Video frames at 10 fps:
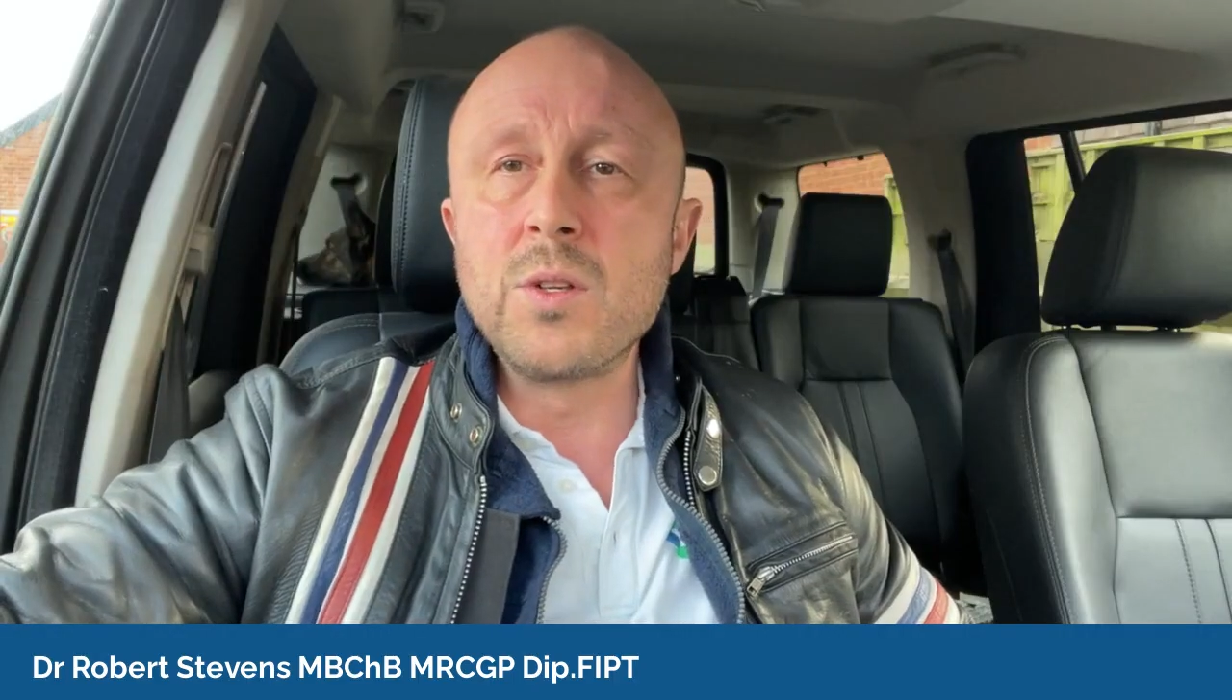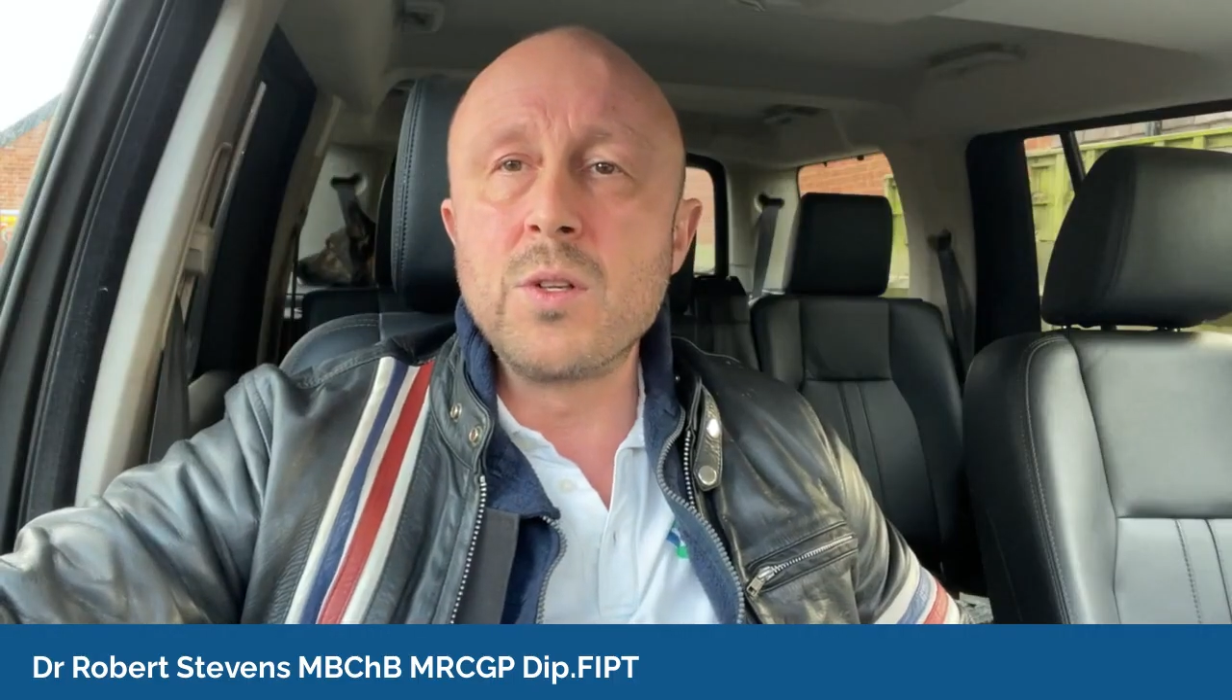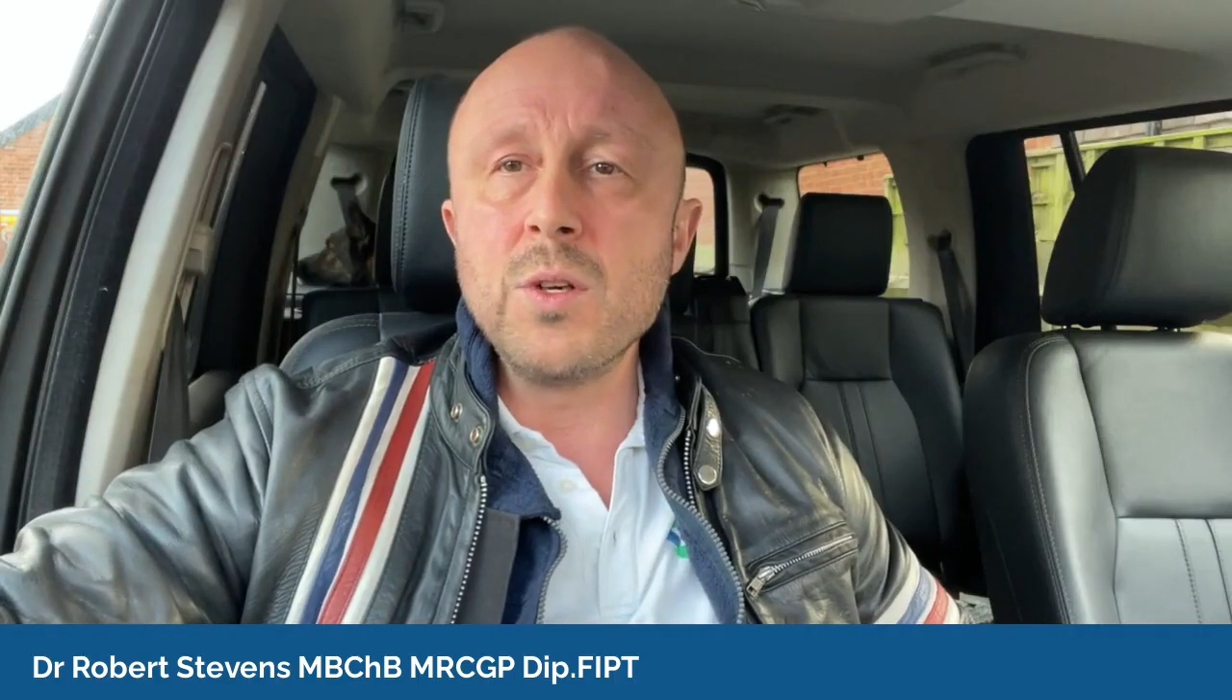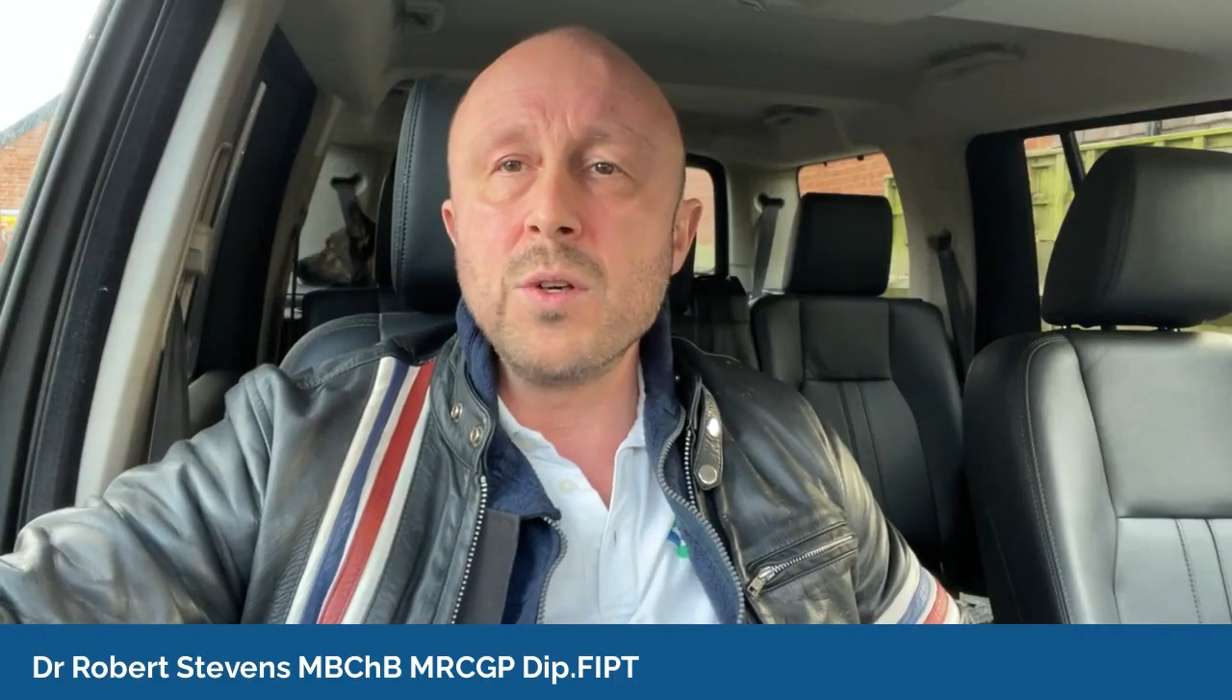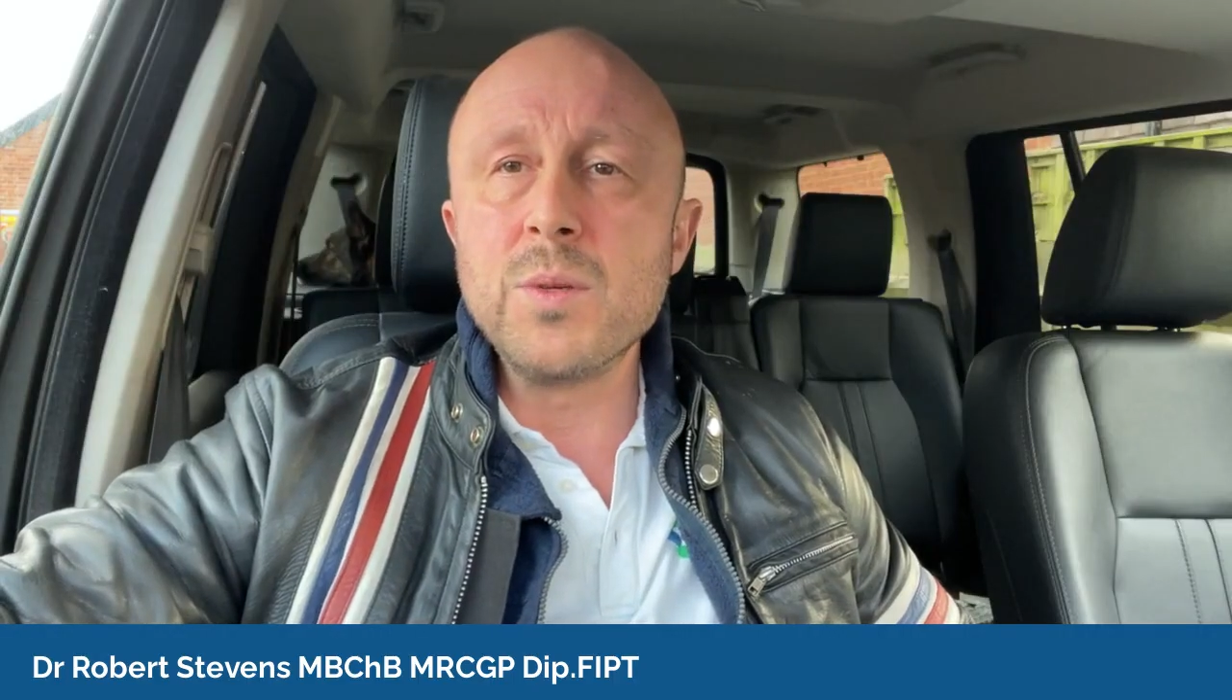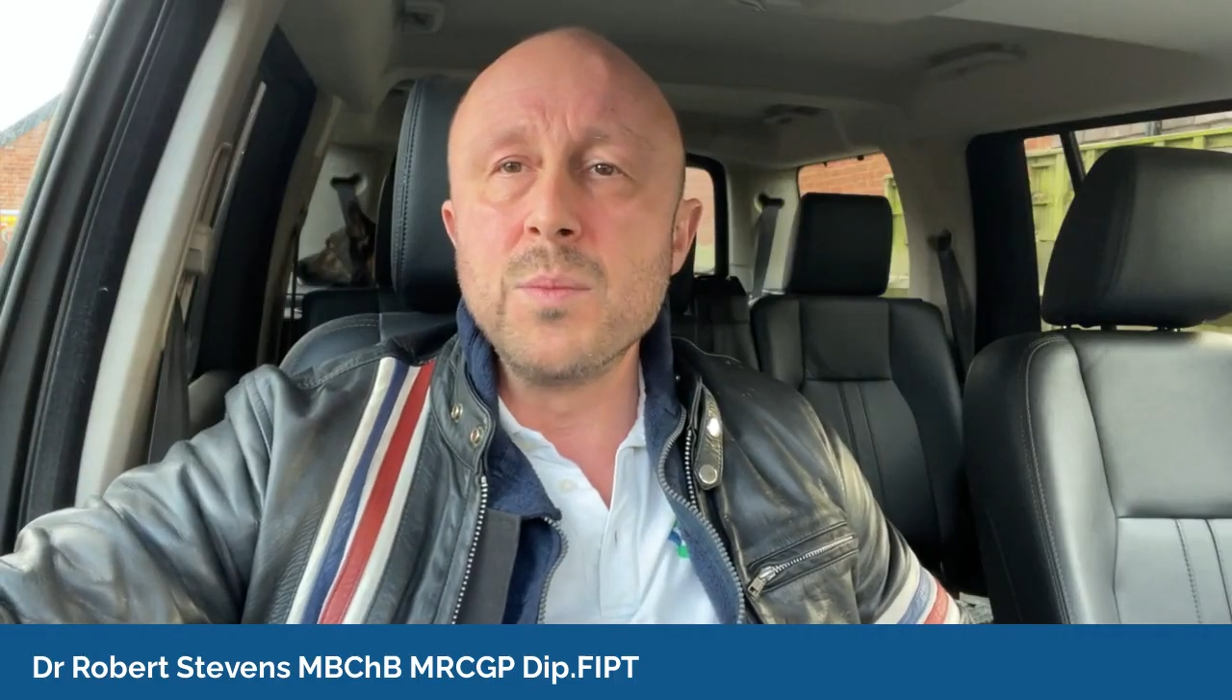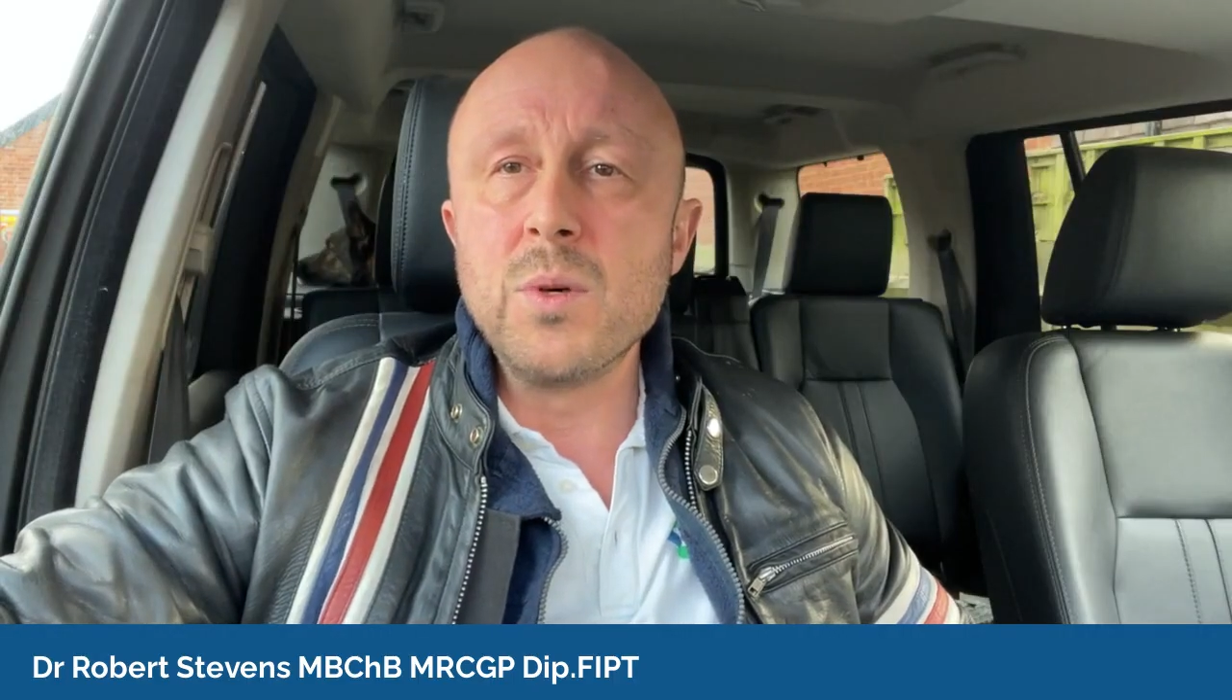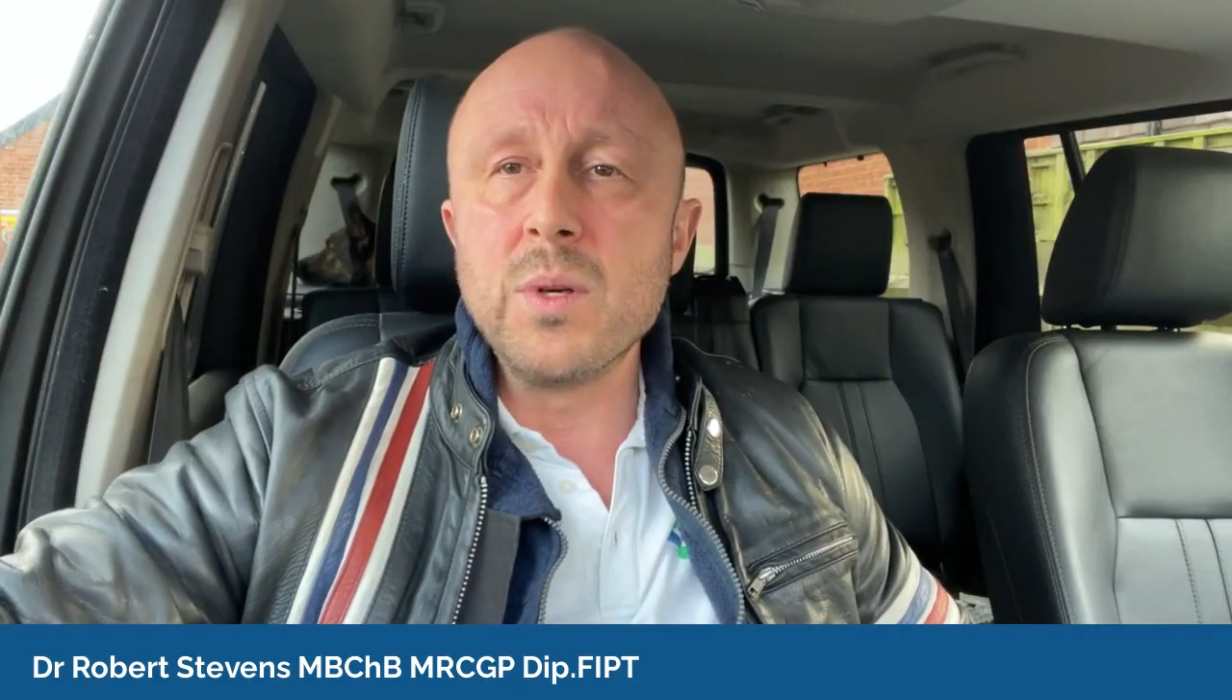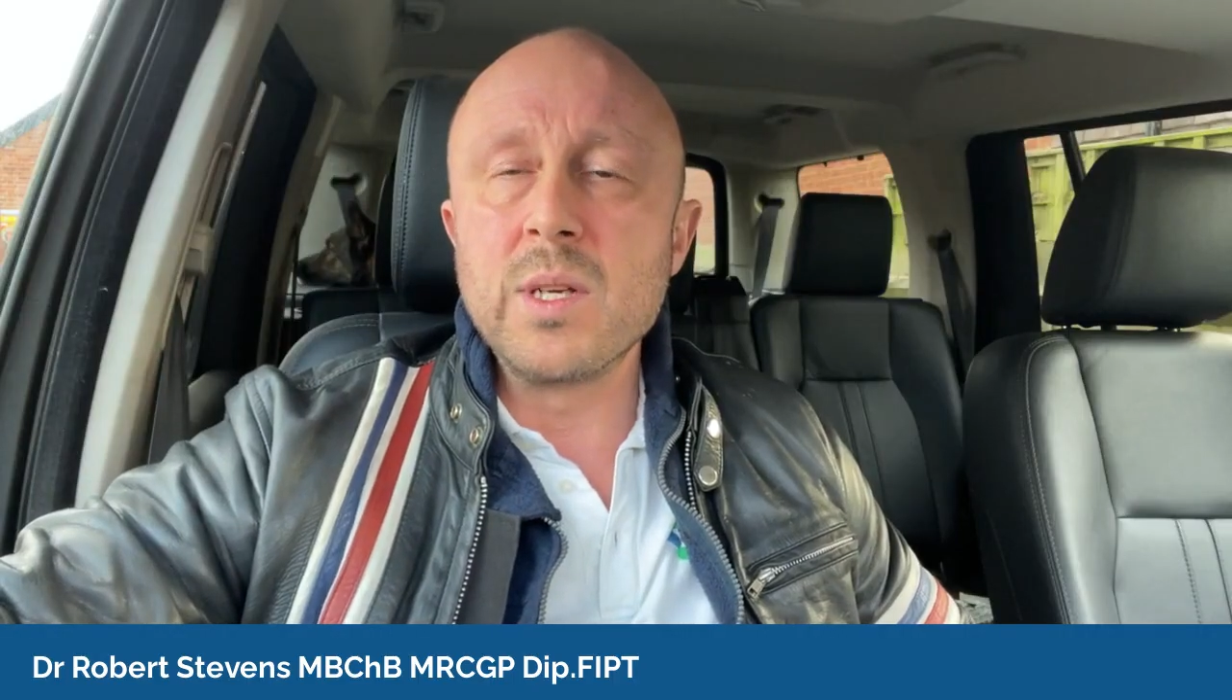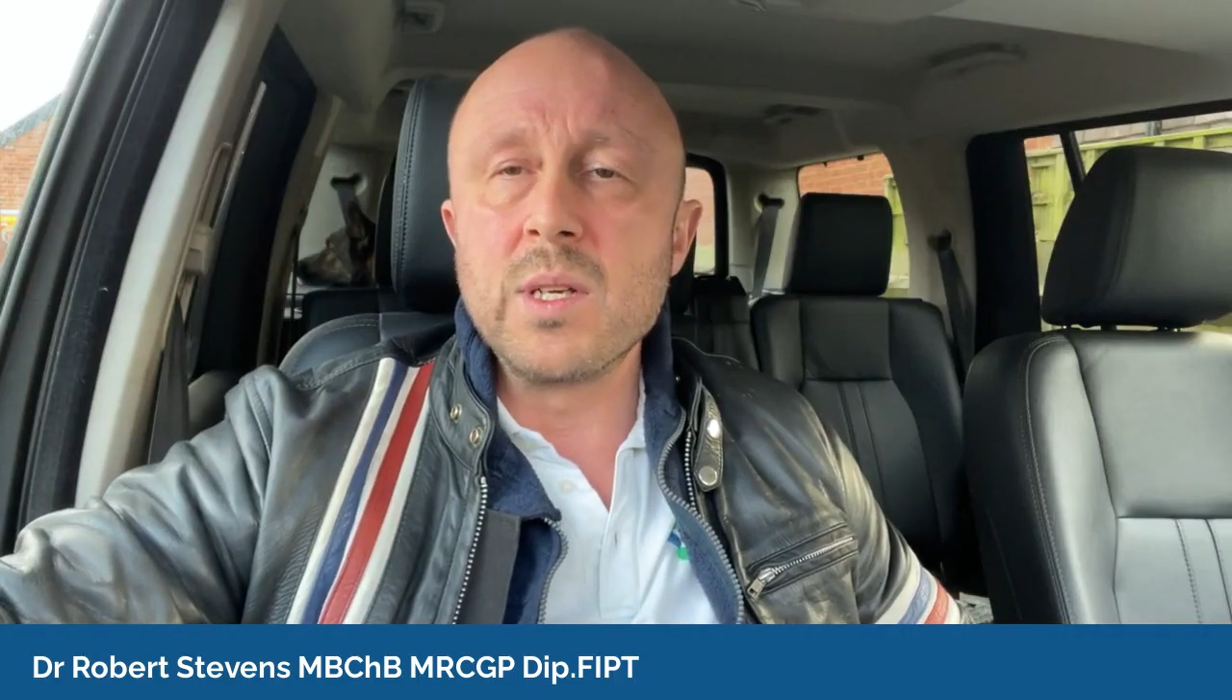Good morning,